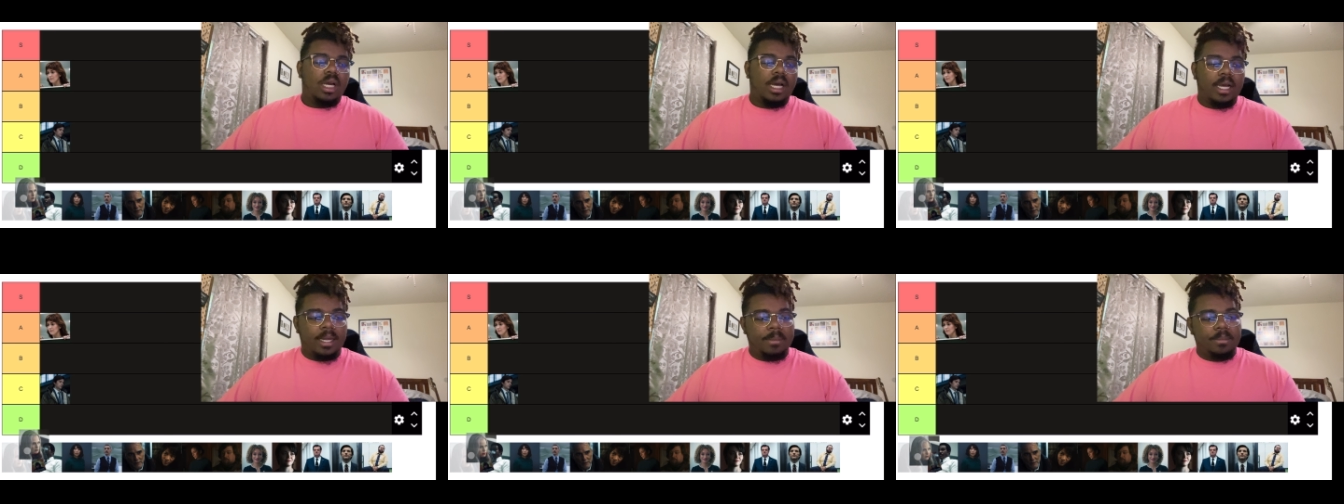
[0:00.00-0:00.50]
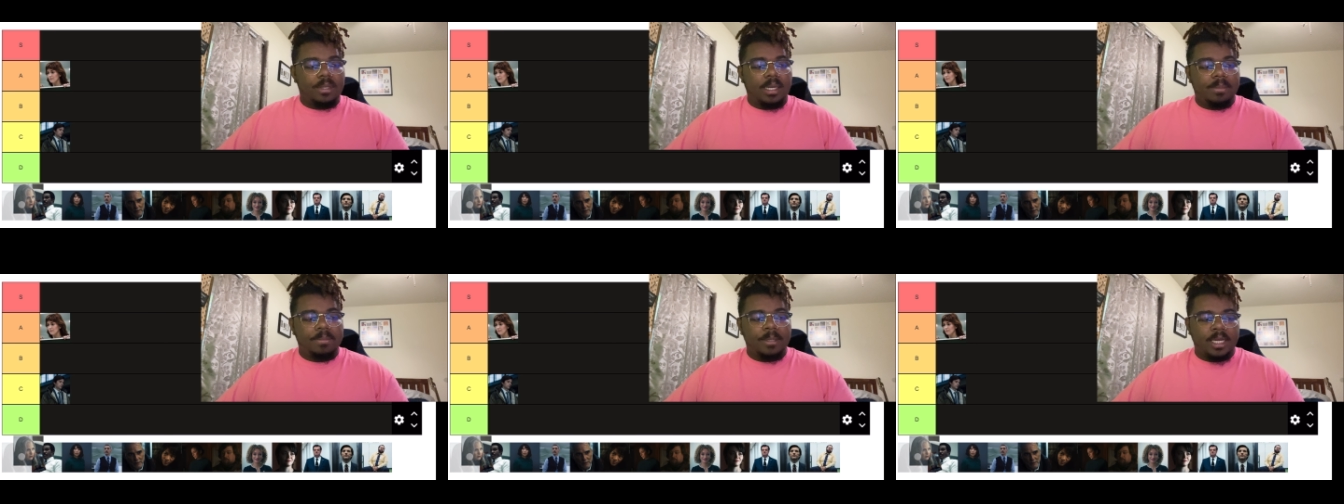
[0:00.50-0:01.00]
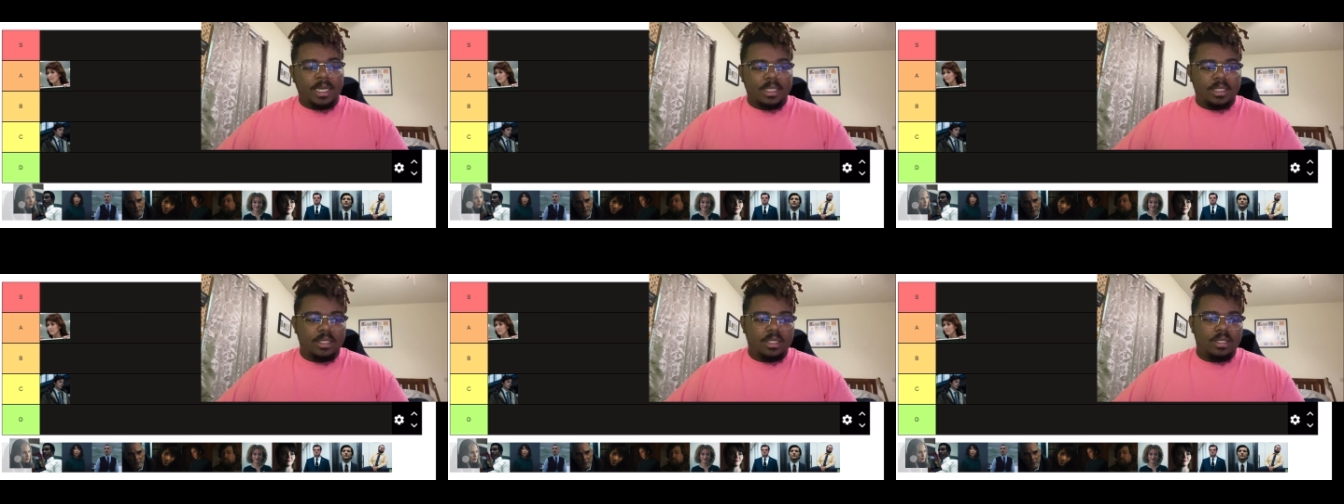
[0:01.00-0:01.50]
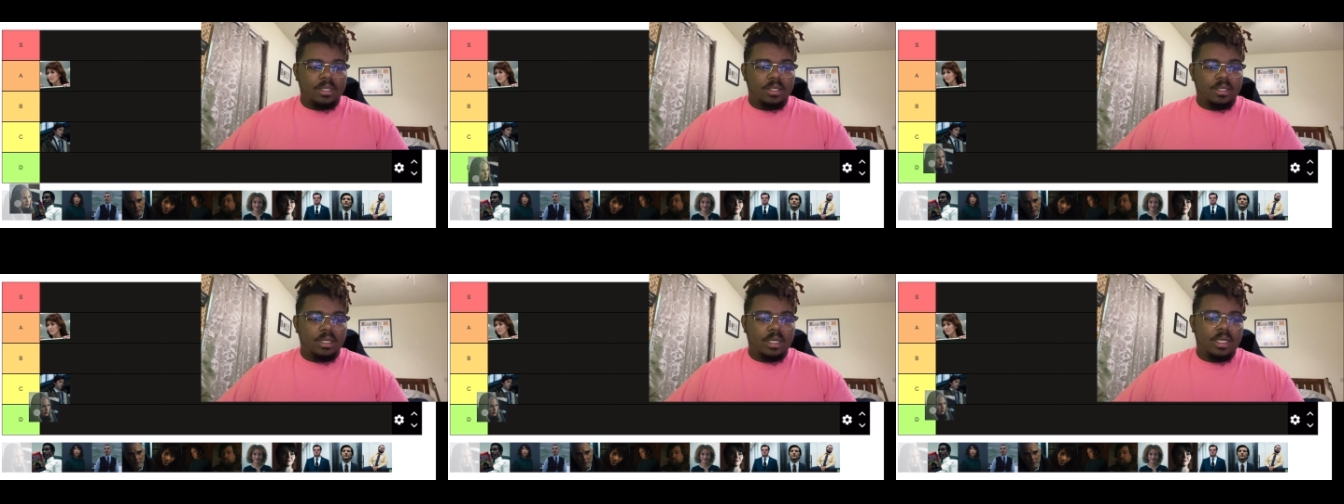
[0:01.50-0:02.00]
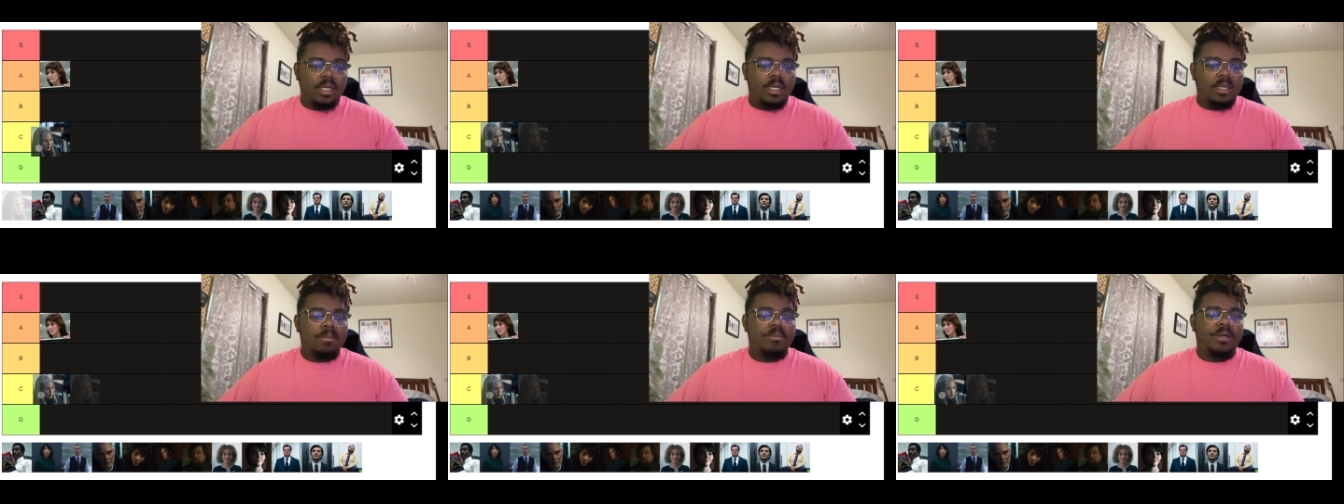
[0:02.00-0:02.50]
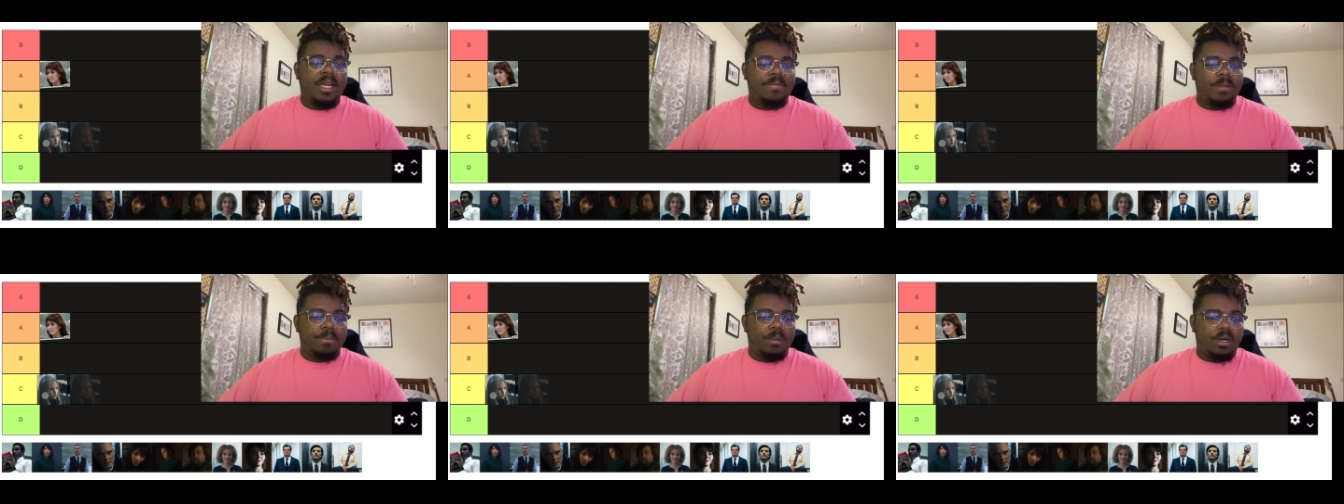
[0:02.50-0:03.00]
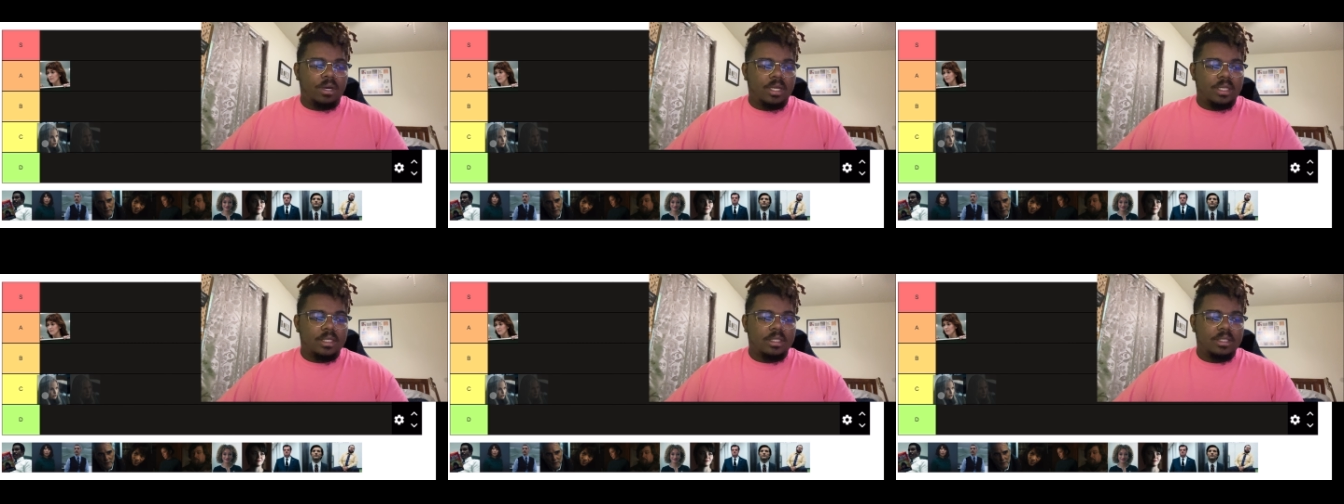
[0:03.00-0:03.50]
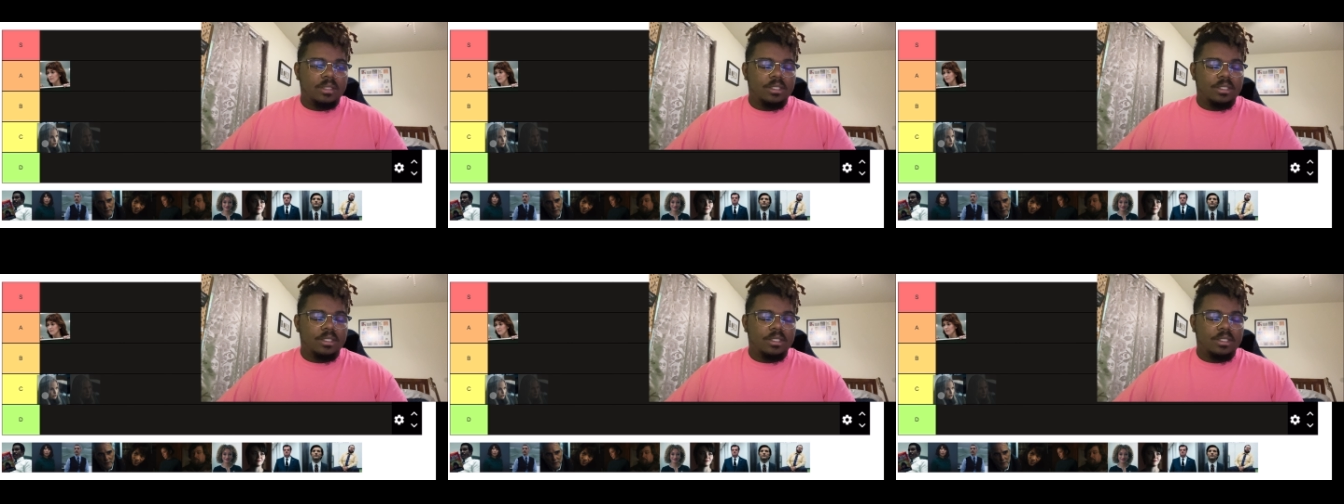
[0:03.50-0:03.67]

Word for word: Um, up next, um, we have the boss.